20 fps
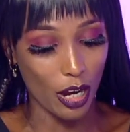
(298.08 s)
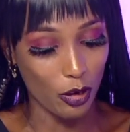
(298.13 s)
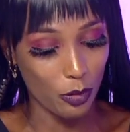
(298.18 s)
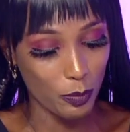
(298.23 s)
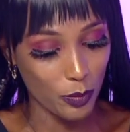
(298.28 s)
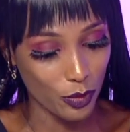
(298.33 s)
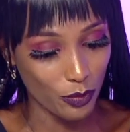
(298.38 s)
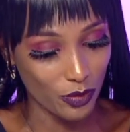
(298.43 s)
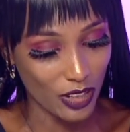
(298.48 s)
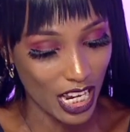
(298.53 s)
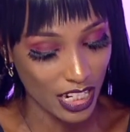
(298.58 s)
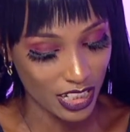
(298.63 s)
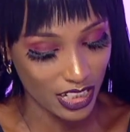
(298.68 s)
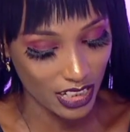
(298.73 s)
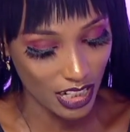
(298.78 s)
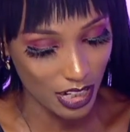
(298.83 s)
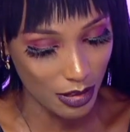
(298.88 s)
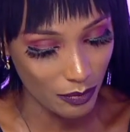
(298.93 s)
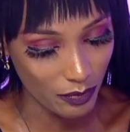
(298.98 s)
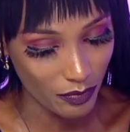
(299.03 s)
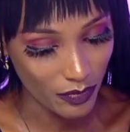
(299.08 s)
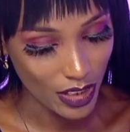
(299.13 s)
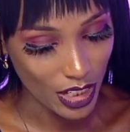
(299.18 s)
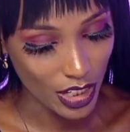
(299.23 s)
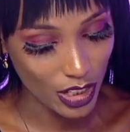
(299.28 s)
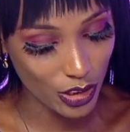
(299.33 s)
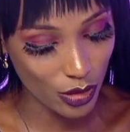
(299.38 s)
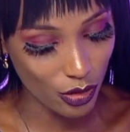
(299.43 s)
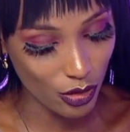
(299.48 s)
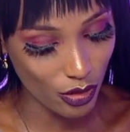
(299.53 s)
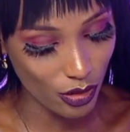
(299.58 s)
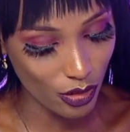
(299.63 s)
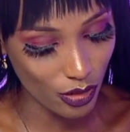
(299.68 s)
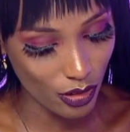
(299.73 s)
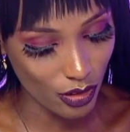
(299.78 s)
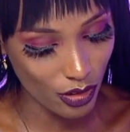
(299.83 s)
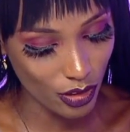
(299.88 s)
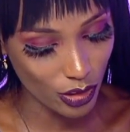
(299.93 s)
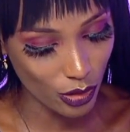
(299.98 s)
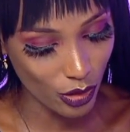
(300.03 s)
hope you've learned
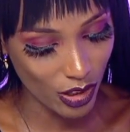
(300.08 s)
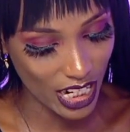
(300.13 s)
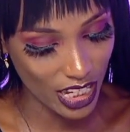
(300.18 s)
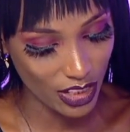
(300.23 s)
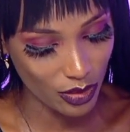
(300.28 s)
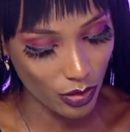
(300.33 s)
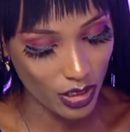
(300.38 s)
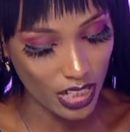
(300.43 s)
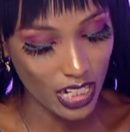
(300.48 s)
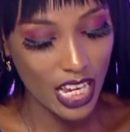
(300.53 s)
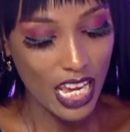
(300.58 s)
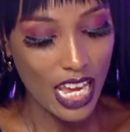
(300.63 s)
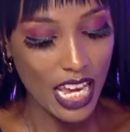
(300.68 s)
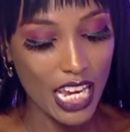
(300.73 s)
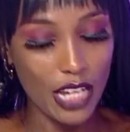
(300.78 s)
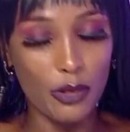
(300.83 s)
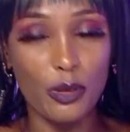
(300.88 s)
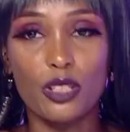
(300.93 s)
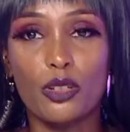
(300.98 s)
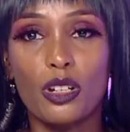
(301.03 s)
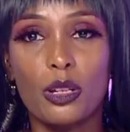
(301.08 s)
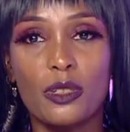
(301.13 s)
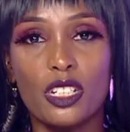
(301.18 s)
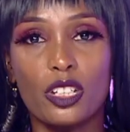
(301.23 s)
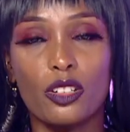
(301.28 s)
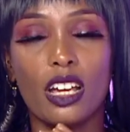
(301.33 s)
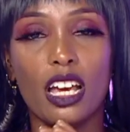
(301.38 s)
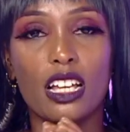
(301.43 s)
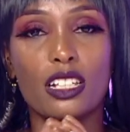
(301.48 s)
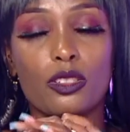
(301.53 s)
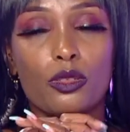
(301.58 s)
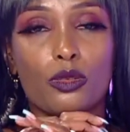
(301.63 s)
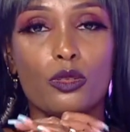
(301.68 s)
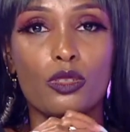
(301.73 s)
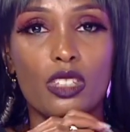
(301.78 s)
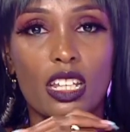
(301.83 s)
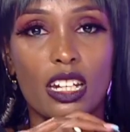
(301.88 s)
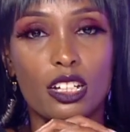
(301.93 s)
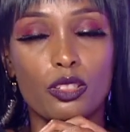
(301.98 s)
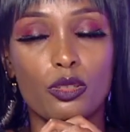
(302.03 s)
your lesson. Anyway, so let me take you guys to
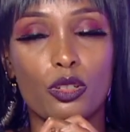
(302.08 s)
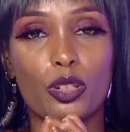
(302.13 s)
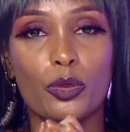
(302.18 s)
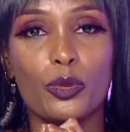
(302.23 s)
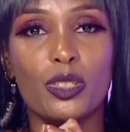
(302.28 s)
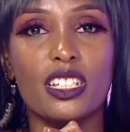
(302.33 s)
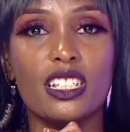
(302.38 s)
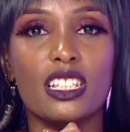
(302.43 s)
the next story, which